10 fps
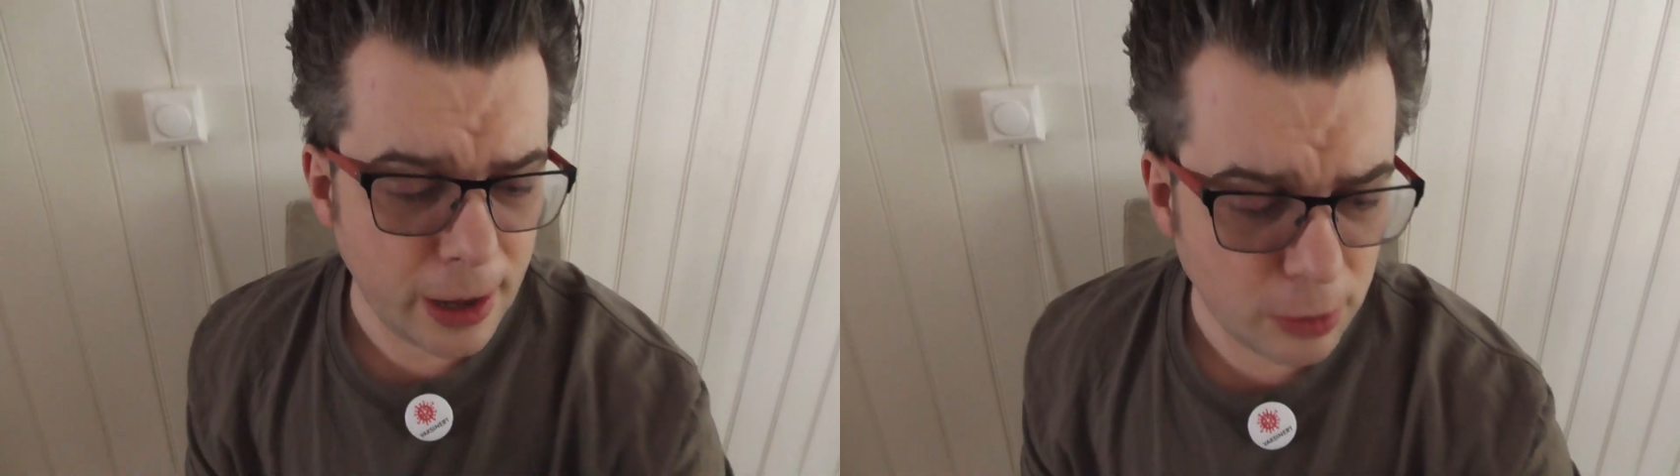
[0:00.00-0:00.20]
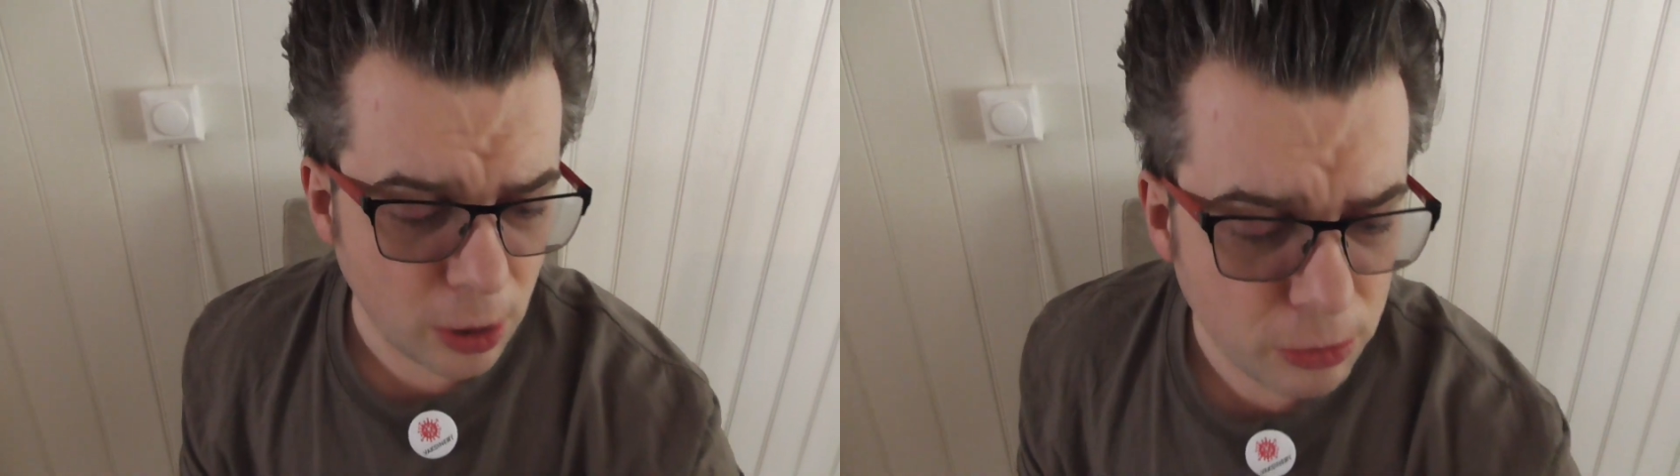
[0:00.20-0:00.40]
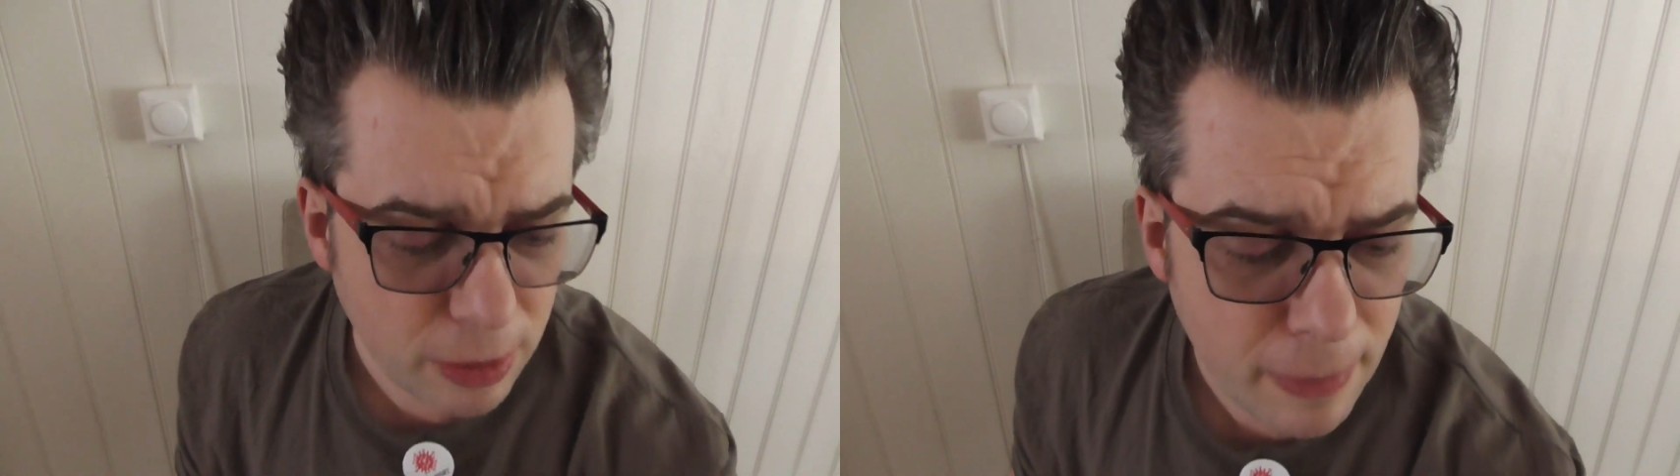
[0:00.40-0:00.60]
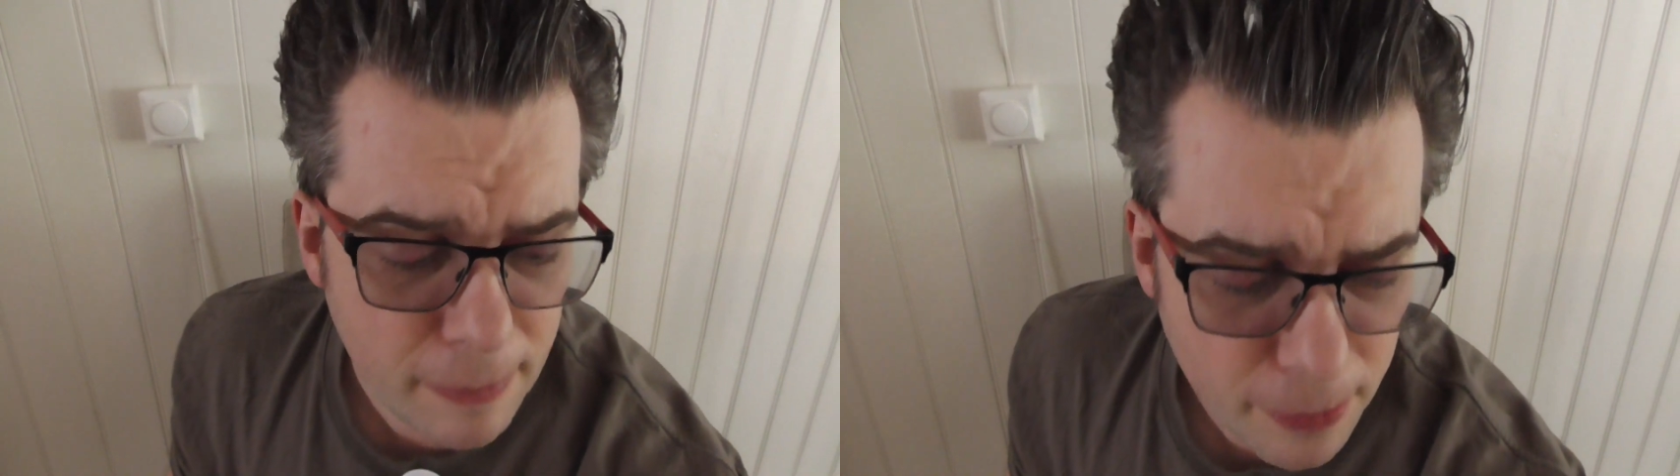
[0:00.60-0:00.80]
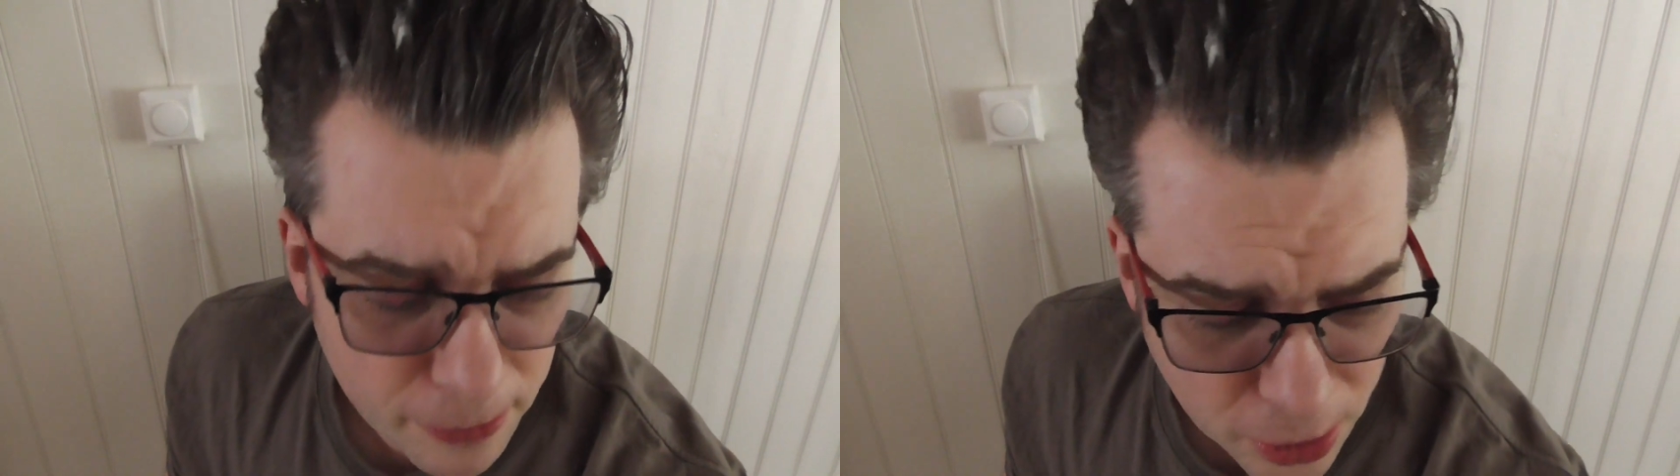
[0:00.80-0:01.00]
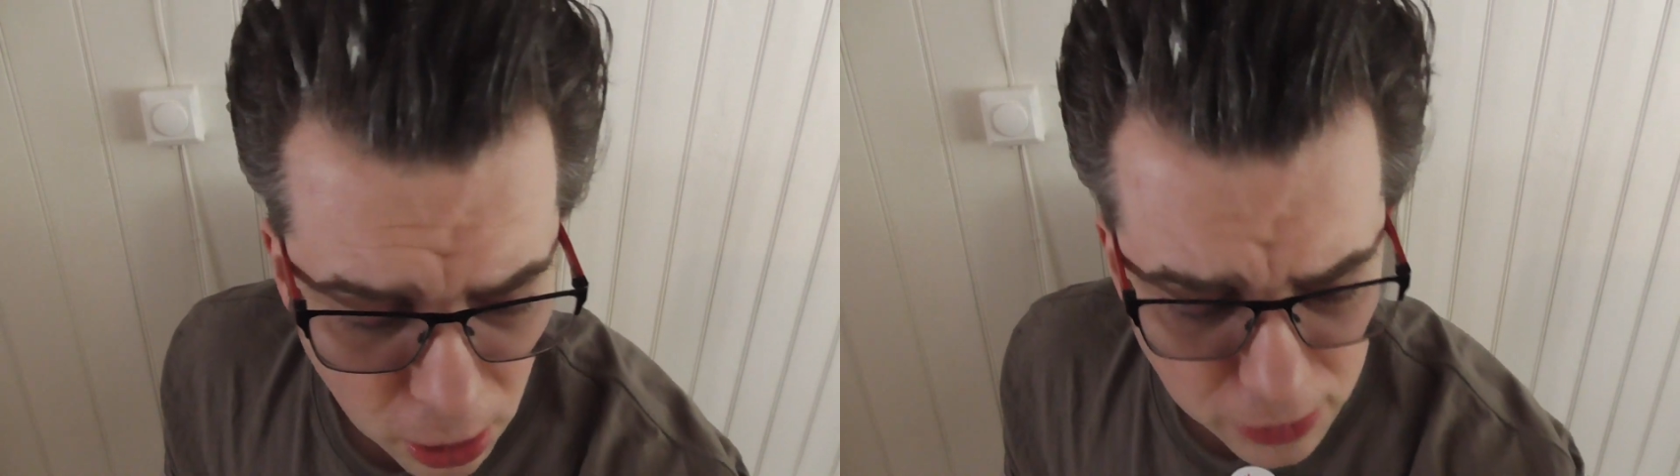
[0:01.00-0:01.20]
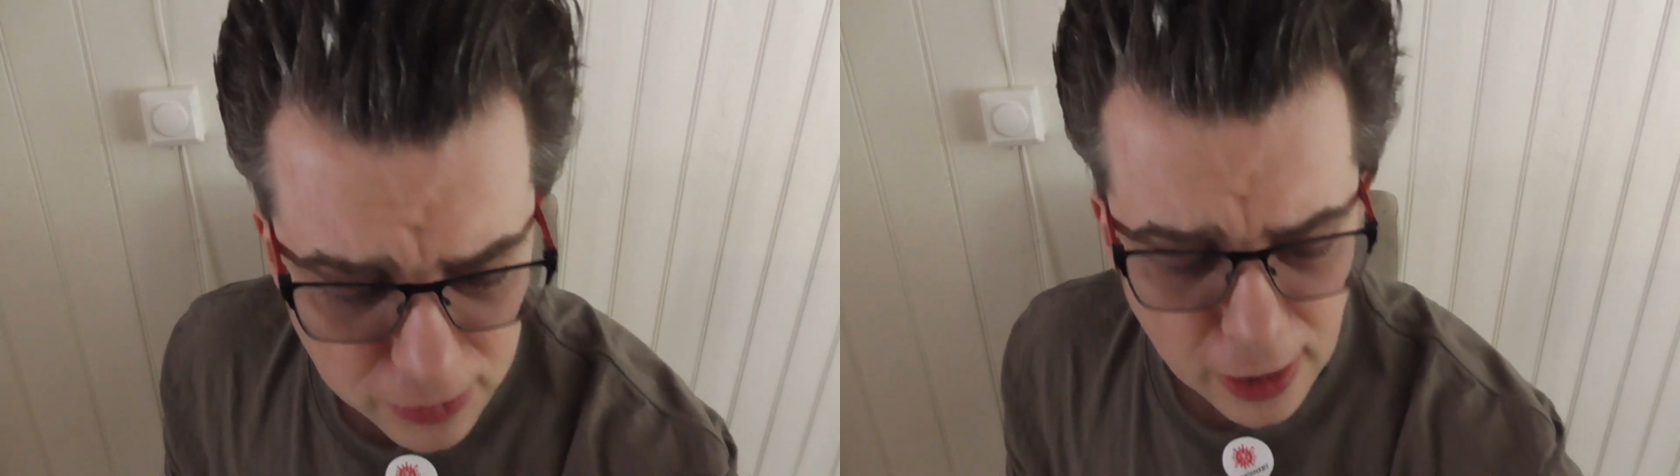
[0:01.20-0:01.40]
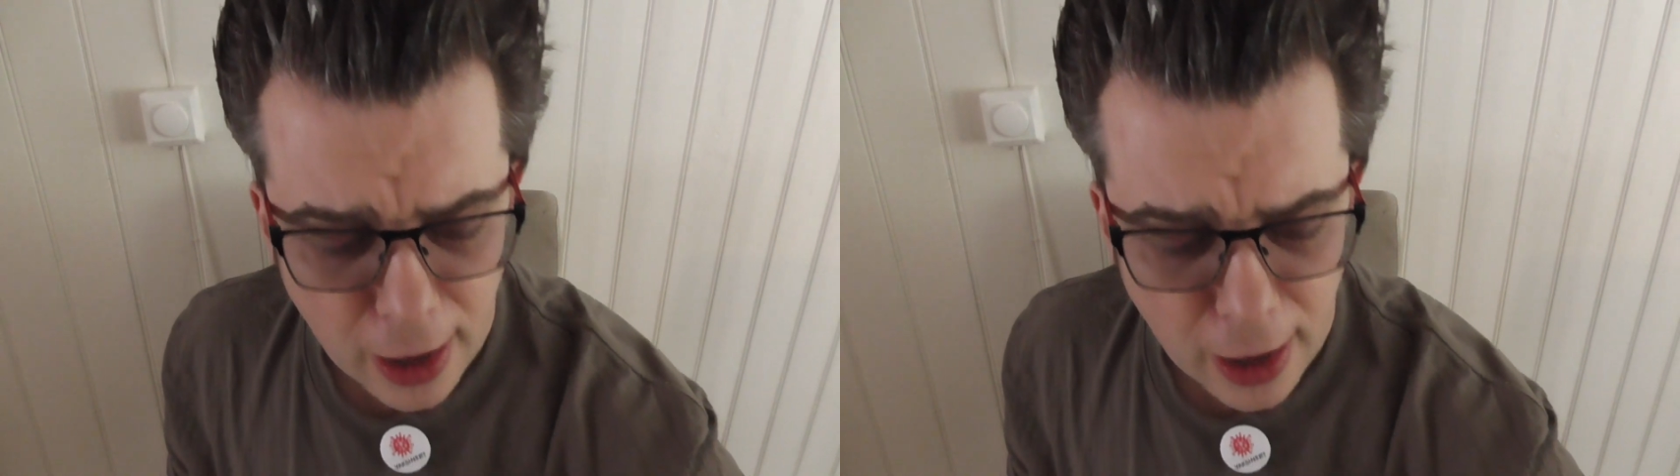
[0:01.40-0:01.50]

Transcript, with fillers: And don't don't